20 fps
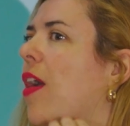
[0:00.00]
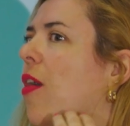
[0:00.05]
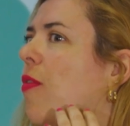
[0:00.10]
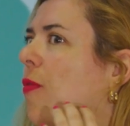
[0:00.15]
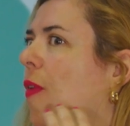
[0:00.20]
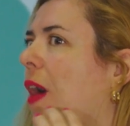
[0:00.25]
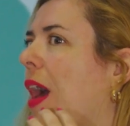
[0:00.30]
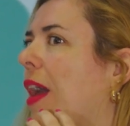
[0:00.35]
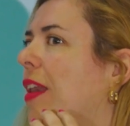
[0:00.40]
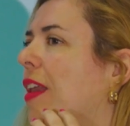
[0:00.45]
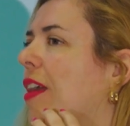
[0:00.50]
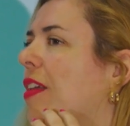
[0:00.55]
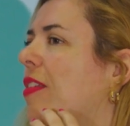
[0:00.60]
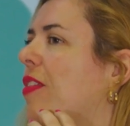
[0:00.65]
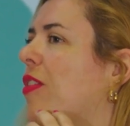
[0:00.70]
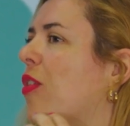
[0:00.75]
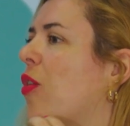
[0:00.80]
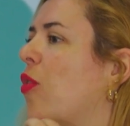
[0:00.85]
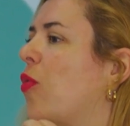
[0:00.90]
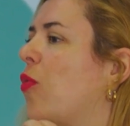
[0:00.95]

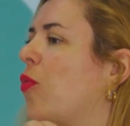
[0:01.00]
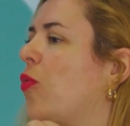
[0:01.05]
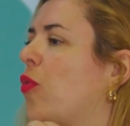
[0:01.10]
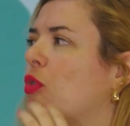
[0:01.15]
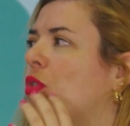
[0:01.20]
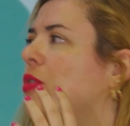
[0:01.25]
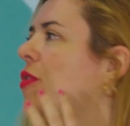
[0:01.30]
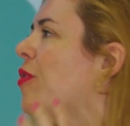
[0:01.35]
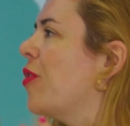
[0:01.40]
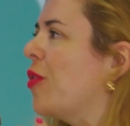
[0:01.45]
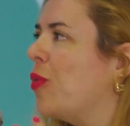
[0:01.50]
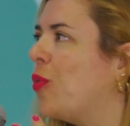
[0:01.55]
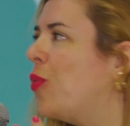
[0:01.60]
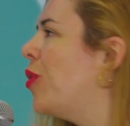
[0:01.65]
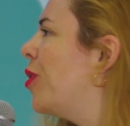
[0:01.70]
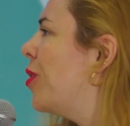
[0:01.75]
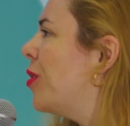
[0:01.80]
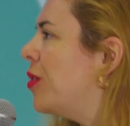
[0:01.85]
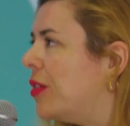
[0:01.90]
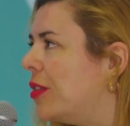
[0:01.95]
finance rules the
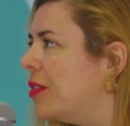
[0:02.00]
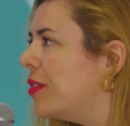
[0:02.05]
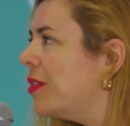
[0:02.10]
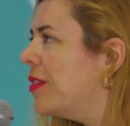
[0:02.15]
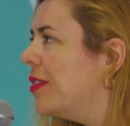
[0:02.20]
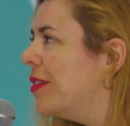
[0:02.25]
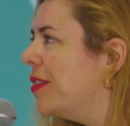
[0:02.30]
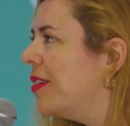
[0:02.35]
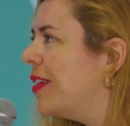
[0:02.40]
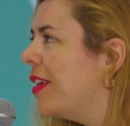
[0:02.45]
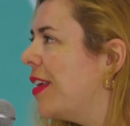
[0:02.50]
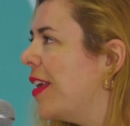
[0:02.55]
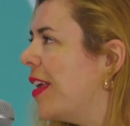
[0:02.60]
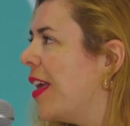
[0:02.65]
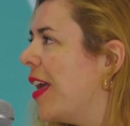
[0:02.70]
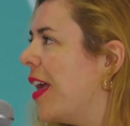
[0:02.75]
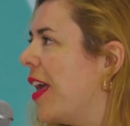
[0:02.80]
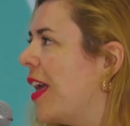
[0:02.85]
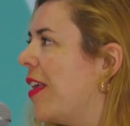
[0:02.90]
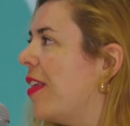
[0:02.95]
world.
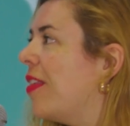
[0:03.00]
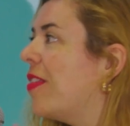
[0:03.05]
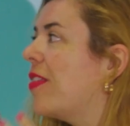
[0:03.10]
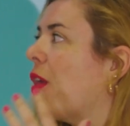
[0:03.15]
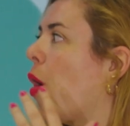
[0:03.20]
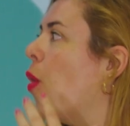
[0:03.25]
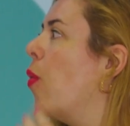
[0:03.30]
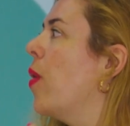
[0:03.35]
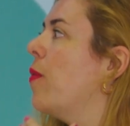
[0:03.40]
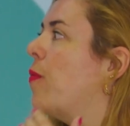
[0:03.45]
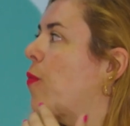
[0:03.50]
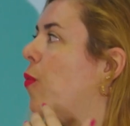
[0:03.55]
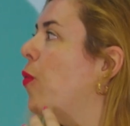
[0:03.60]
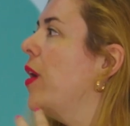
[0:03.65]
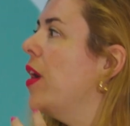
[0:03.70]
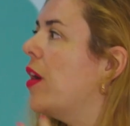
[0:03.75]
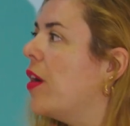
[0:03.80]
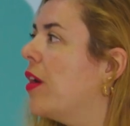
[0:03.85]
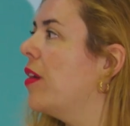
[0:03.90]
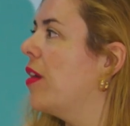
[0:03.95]
So if
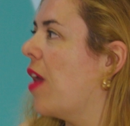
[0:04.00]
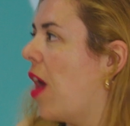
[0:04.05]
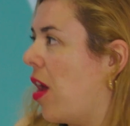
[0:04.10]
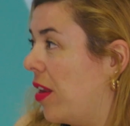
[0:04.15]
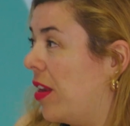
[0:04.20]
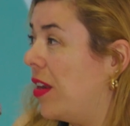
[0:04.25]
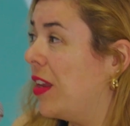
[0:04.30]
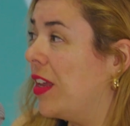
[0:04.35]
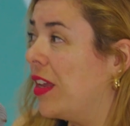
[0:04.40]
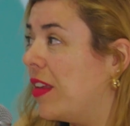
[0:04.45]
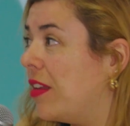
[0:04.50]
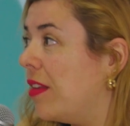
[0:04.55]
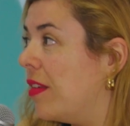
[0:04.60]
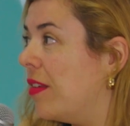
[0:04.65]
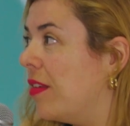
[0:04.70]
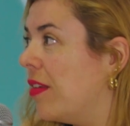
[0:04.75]
we are not in it,